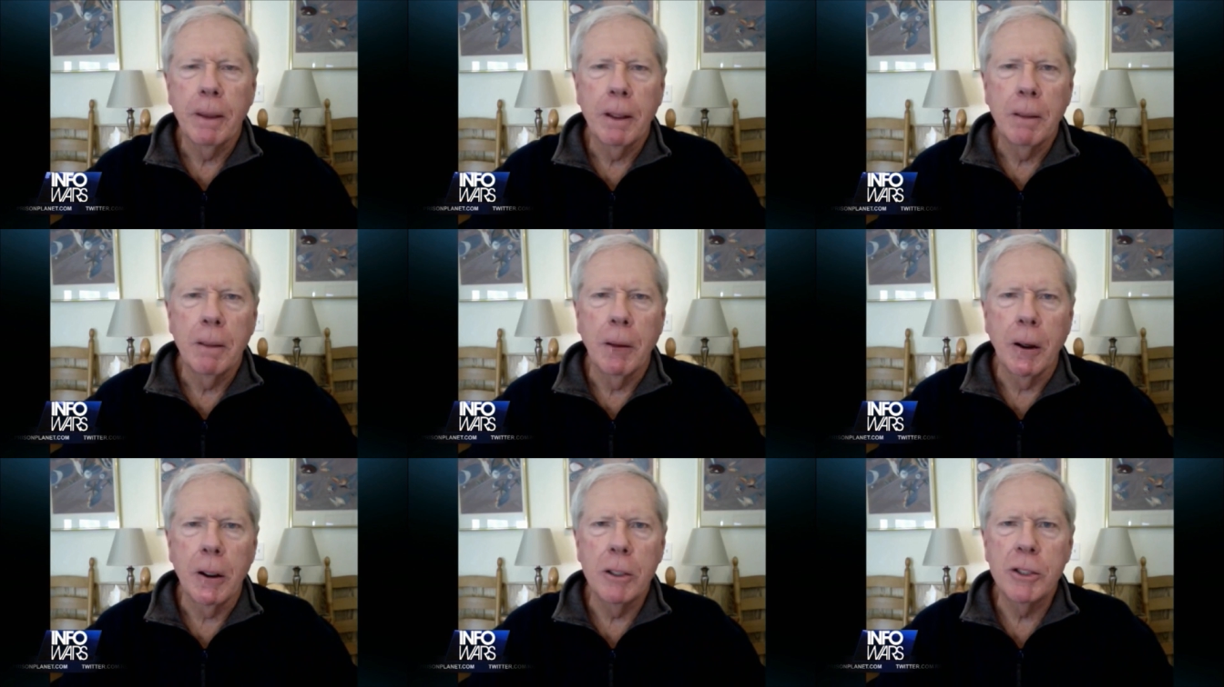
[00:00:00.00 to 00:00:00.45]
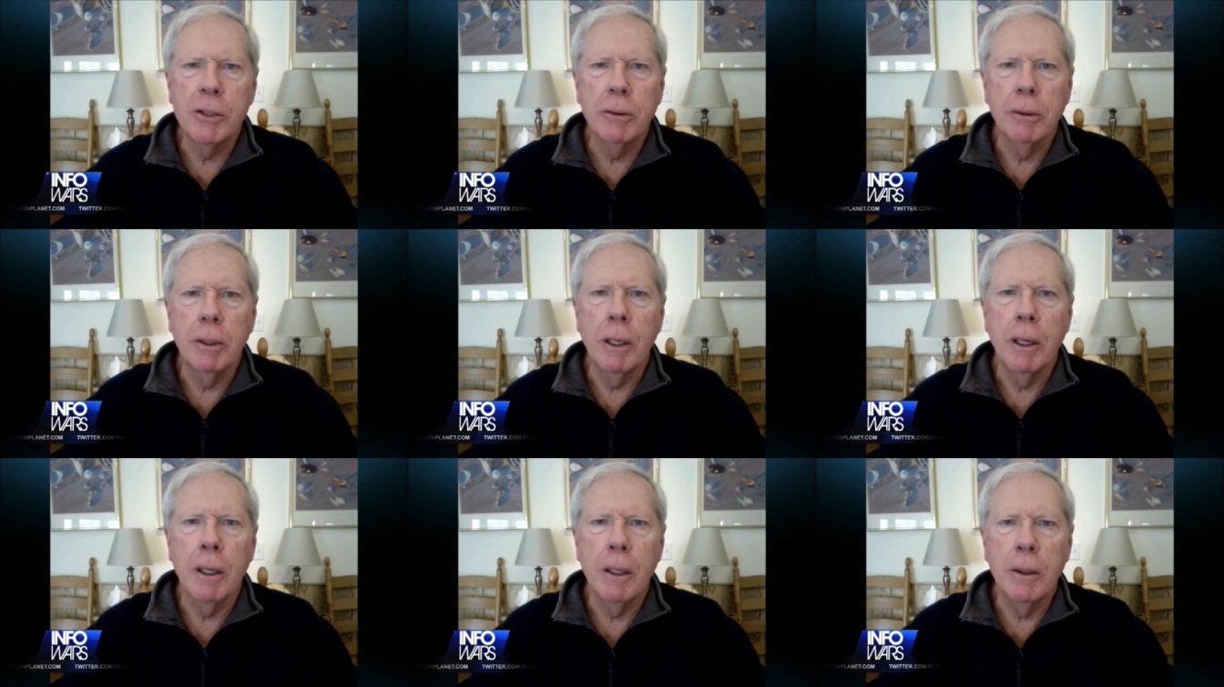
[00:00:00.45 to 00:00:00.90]

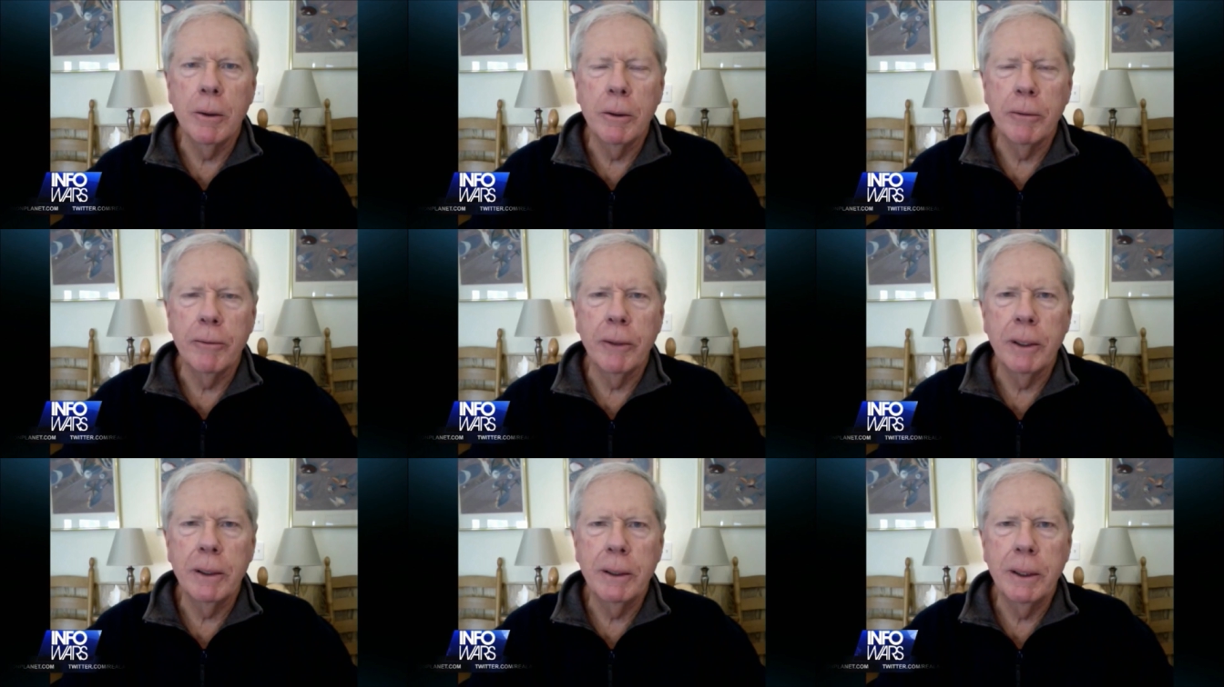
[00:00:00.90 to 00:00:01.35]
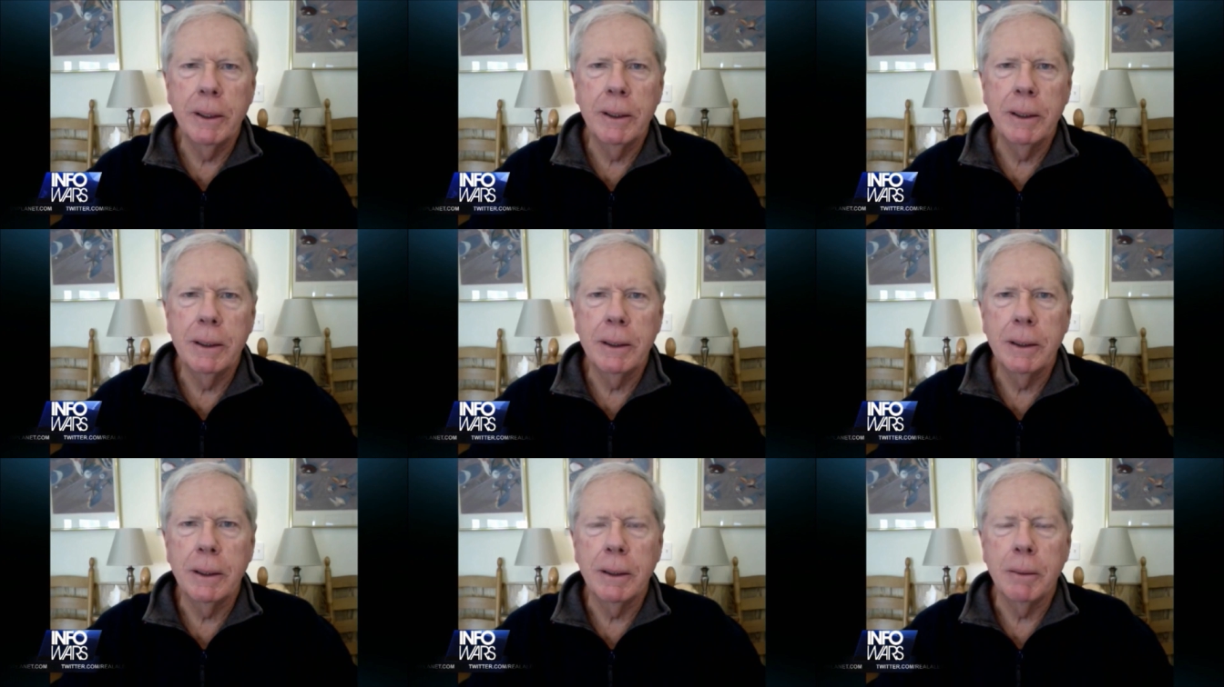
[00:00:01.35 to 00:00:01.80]
martial law if they
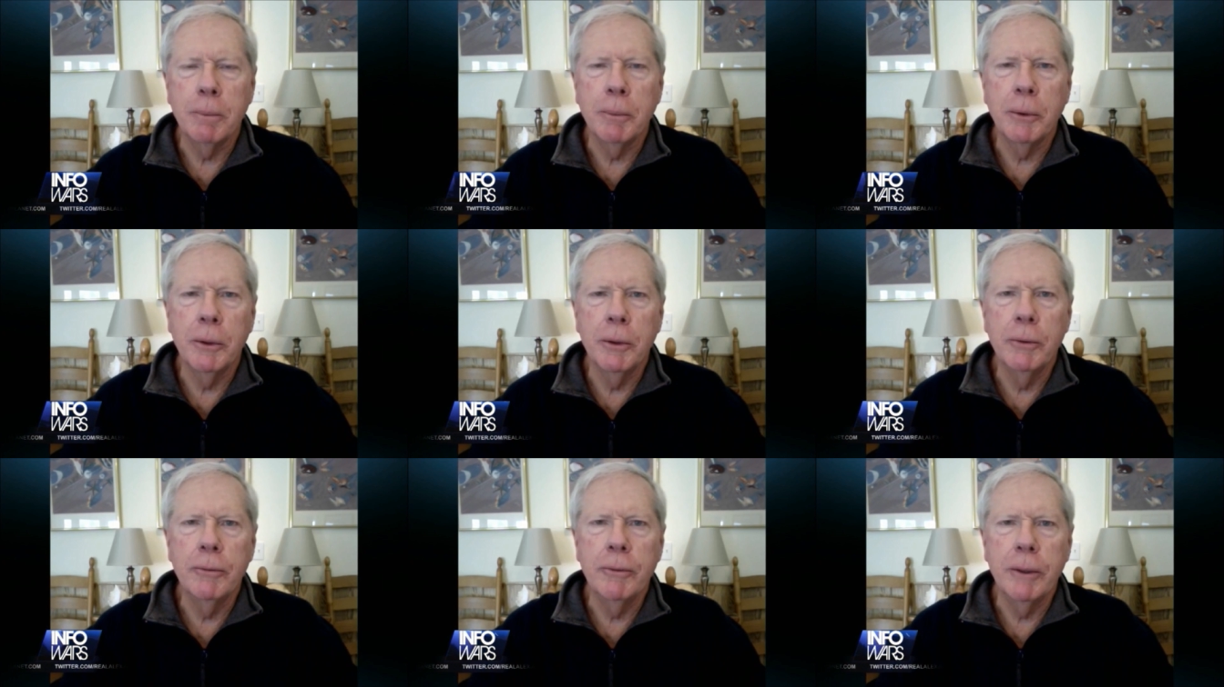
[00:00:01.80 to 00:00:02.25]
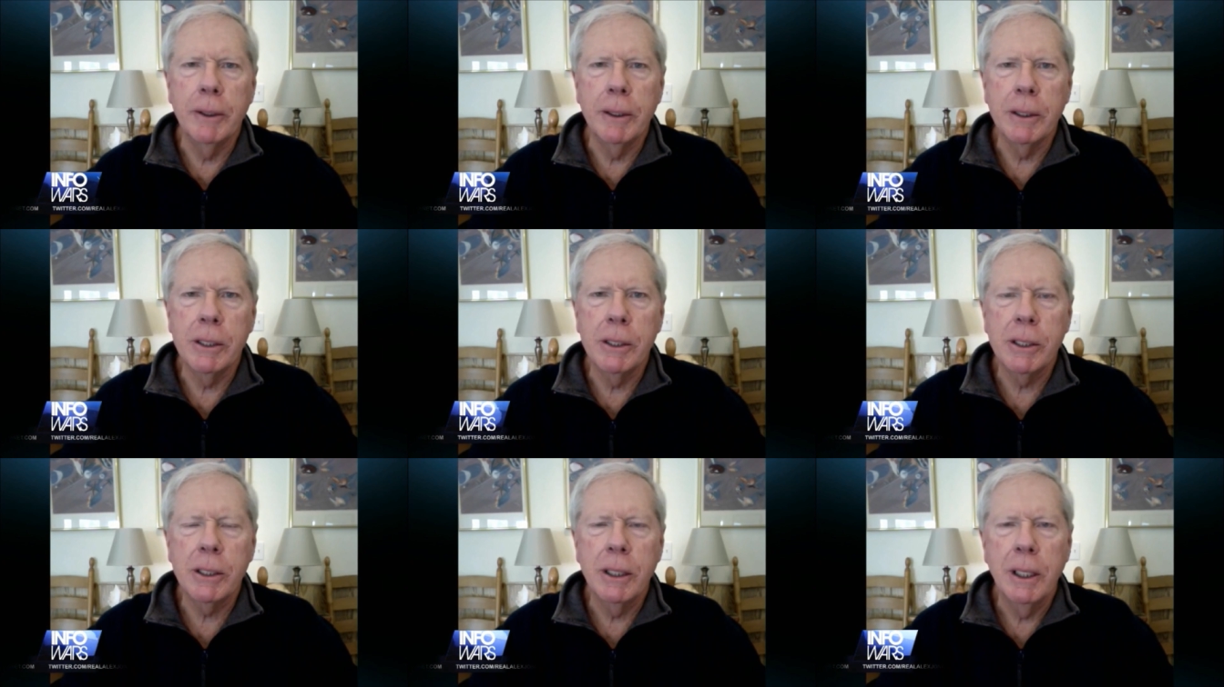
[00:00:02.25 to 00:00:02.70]
didn't approve
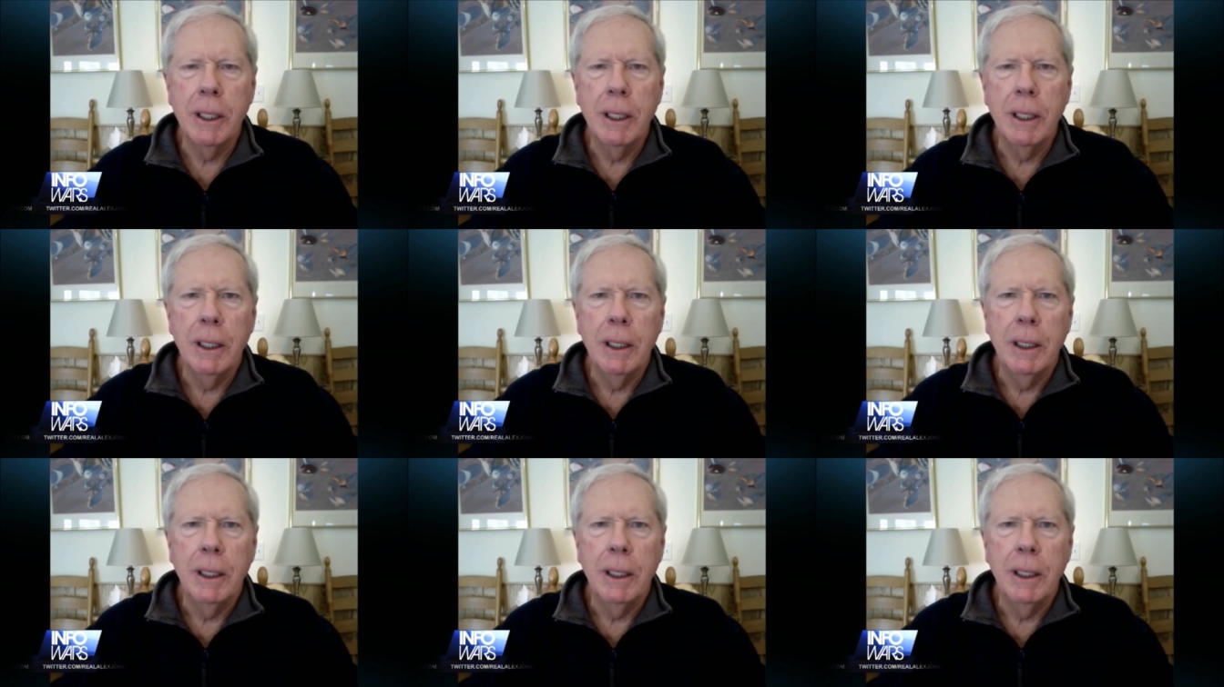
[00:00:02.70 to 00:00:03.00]
this.